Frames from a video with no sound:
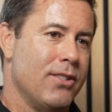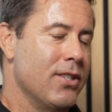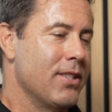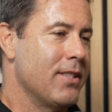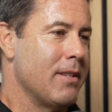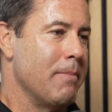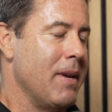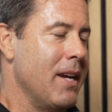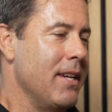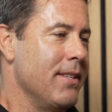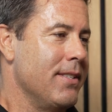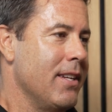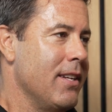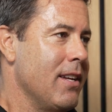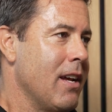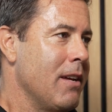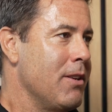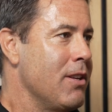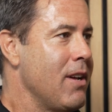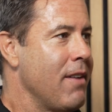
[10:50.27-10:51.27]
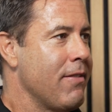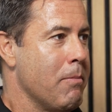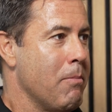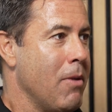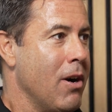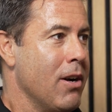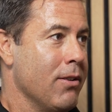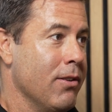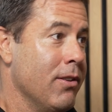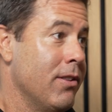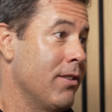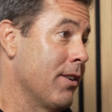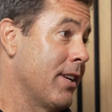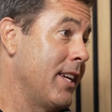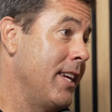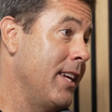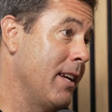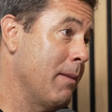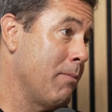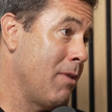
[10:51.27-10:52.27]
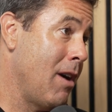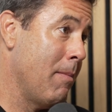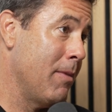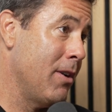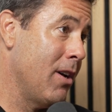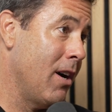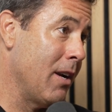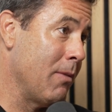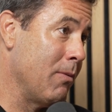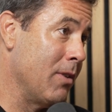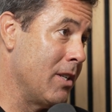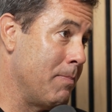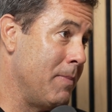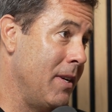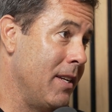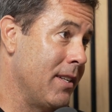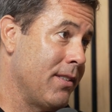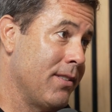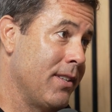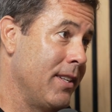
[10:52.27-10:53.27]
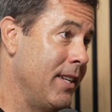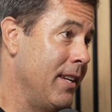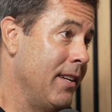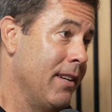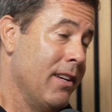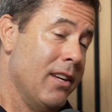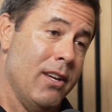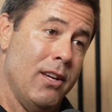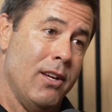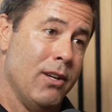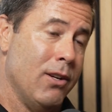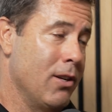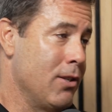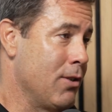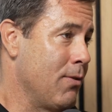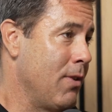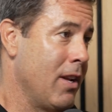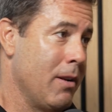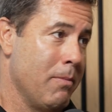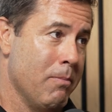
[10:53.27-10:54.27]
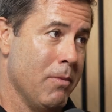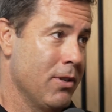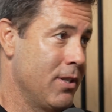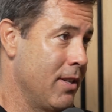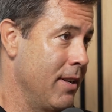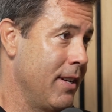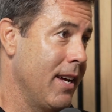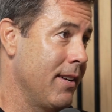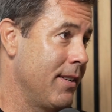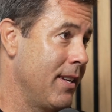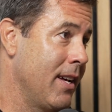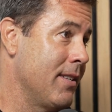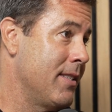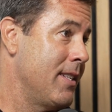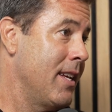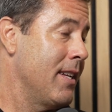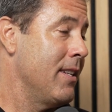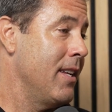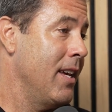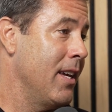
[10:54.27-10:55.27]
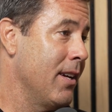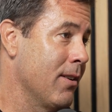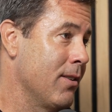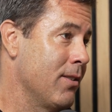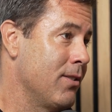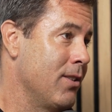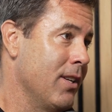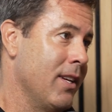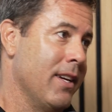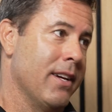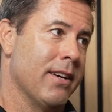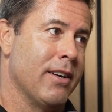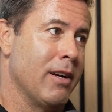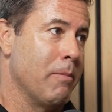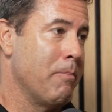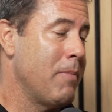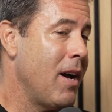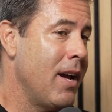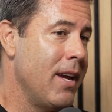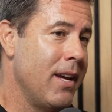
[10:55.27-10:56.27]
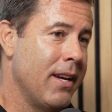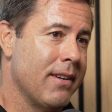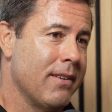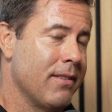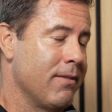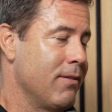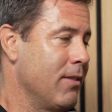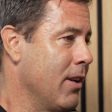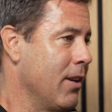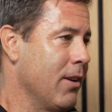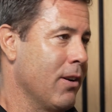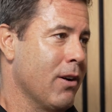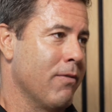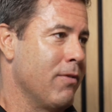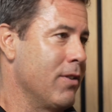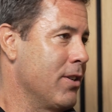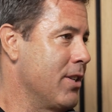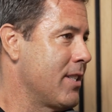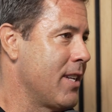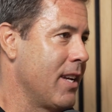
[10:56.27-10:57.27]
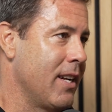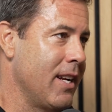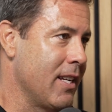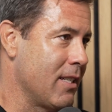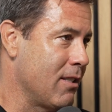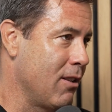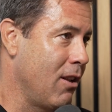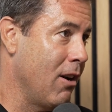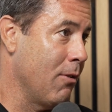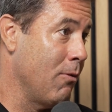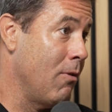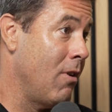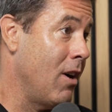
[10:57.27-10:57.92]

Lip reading: just amazing. And you have the Martin Luther King Promenade, which basically goes around most of downtown San Diego. So you can get on a bike, you can go for just a nice long